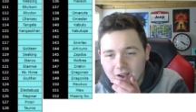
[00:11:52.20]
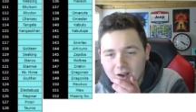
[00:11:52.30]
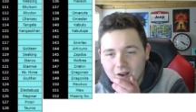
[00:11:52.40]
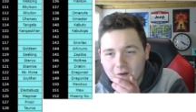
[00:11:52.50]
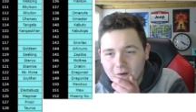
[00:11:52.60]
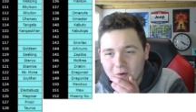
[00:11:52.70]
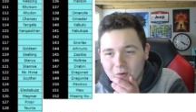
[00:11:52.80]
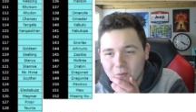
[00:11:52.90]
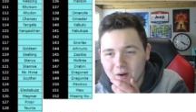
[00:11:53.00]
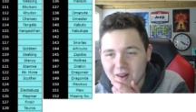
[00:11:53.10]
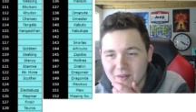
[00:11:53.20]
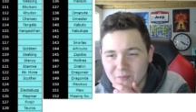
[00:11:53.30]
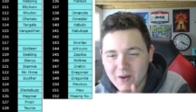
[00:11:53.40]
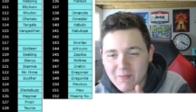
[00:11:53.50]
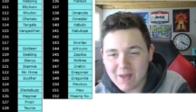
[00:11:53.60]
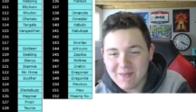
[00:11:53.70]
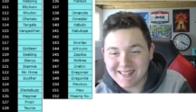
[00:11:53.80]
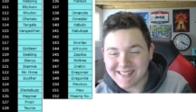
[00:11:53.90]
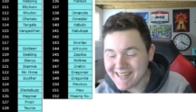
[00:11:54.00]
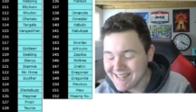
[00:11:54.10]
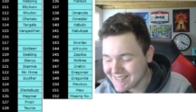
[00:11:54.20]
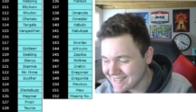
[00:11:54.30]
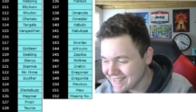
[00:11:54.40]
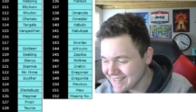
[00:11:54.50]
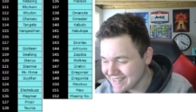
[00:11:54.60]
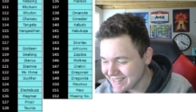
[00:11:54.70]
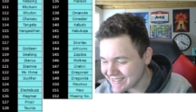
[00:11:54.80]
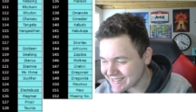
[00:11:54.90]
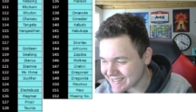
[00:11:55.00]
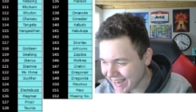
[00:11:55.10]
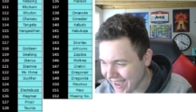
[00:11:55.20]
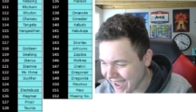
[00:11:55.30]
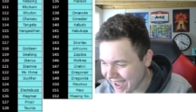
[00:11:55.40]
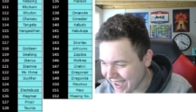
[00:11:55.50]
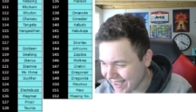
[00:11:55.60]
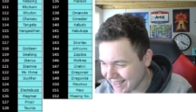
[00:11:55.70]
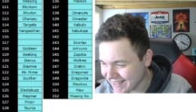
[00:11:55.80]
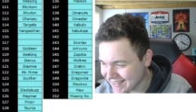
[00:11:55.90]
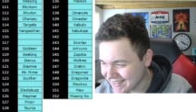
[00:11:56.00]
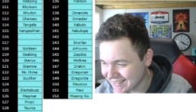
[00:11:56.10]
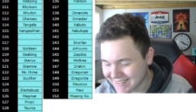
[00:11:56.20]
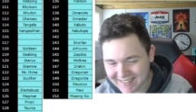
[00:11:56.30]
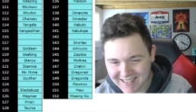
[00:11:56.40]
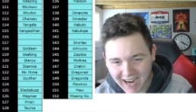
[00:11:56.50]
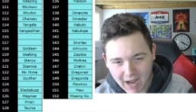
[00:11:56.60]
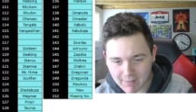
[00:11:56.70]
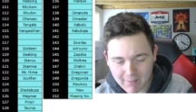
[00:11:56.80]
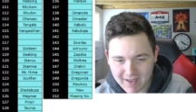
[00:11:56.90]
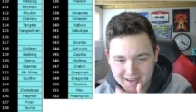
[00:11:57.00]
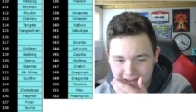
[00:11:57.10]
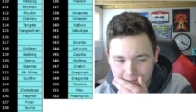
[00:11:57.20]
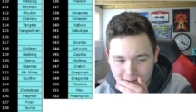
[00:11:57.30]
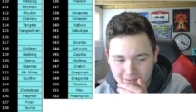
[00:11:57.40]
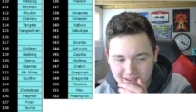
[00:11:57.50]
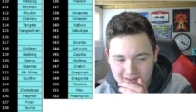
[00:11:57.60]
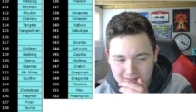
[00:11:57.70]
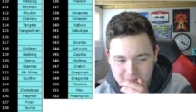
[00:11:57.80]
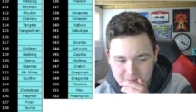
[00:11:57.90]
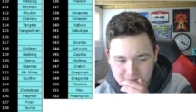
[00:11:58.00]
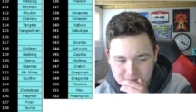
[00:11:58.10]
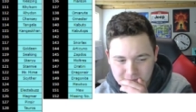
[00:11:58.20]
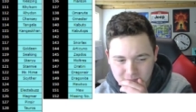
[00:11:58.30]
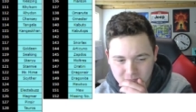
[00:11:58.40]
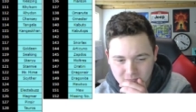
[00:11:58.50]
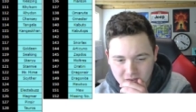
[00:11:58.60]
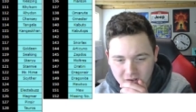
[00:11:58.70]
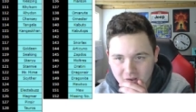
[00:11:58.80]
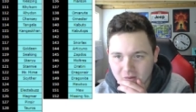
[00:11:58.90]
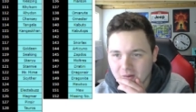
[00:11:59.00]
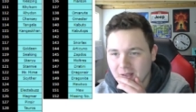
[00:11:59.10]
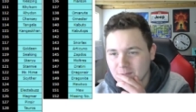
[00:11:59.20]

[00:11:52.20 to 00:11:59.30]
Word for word: Oh, what am I missing? Gah! I'm not making it, I'm not making it. Oh, crap.